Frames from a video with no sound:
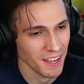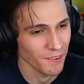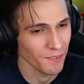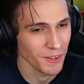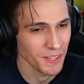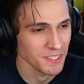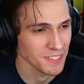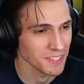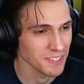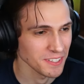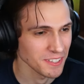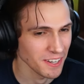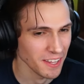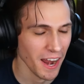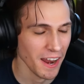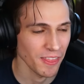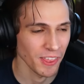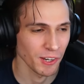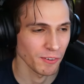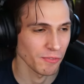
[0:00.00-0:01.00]
I
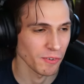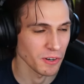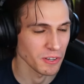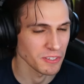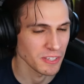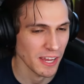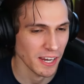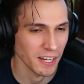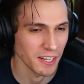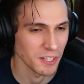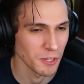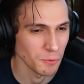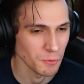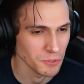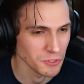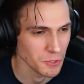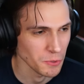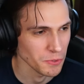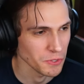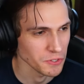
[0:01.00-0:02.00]
didn't think for a second he
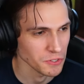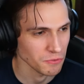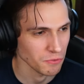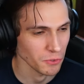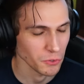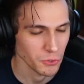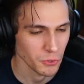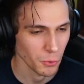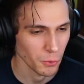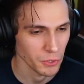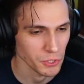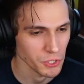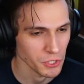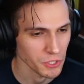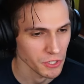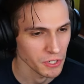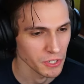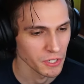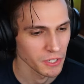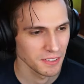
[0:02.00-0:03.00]
was doing this for
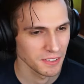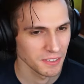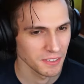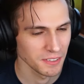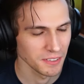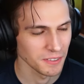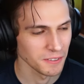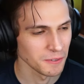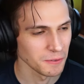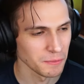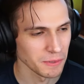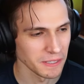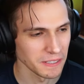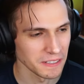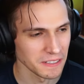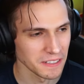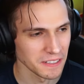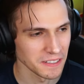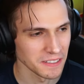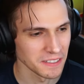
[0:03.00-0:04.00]
torture. Oh
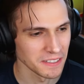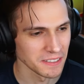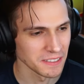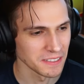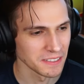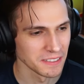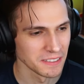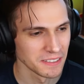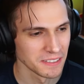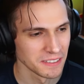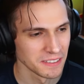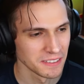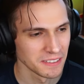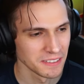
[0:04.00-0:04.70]
my god.